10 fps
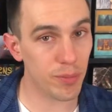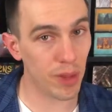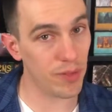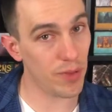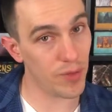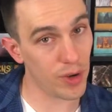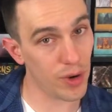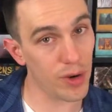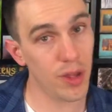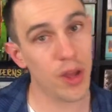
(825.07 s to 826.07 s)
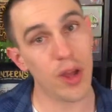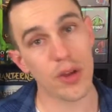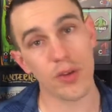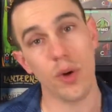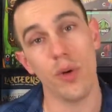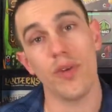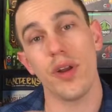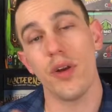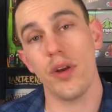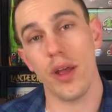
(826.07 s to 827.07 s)
play a favor card, go over
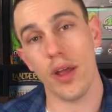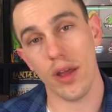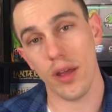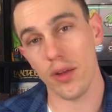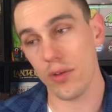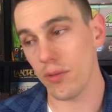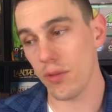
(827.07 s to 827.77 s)
here and